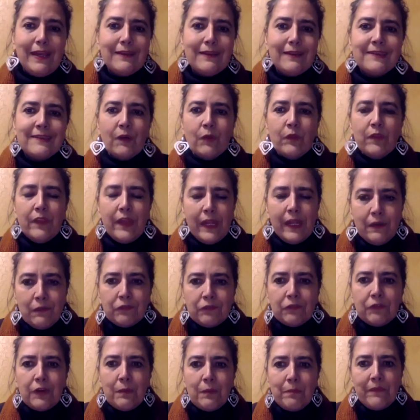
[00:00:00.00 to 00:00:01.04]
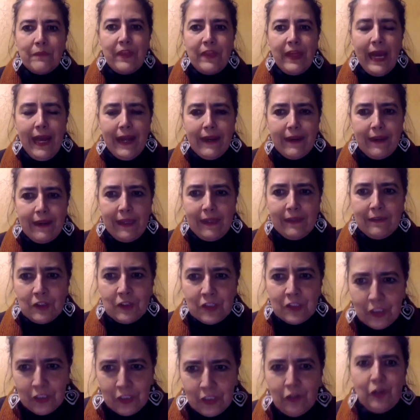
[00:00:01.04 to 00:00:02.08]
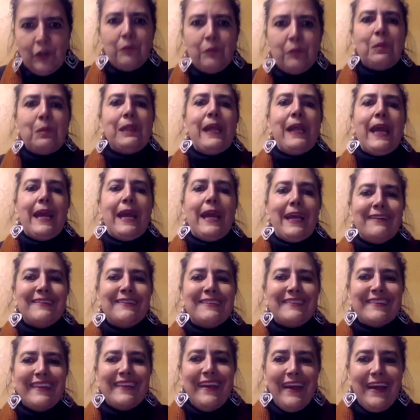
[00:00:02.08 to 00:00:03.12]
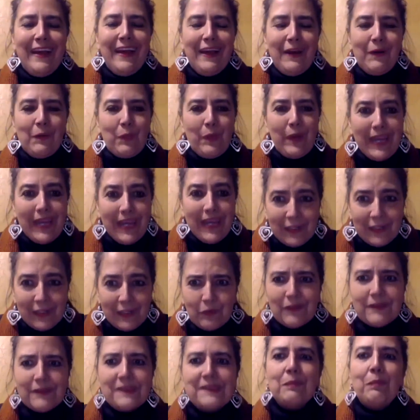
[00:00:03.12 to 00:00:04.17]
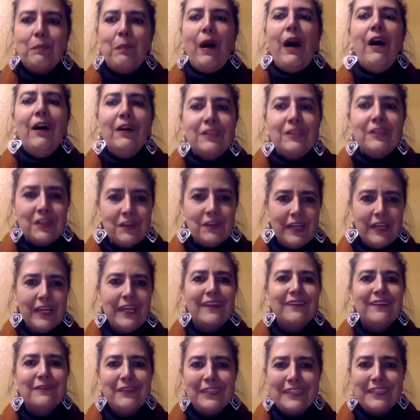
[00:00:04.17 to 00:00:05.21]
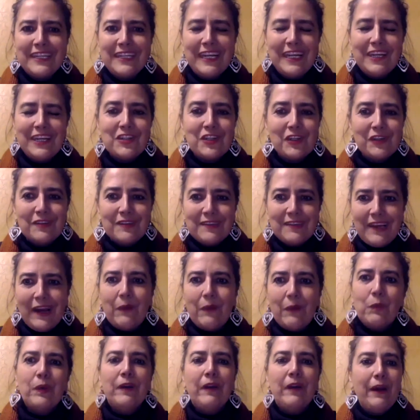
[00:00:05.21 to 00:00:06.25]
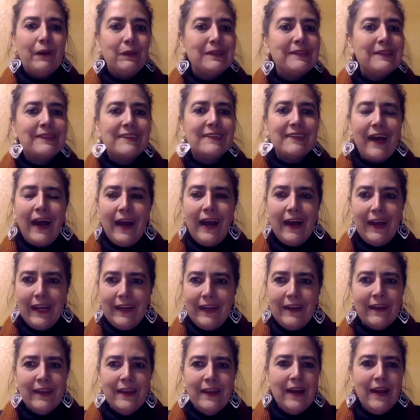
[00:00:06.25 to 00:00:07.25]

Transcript: So then from that internal place, we can respond to the invitations that were outside.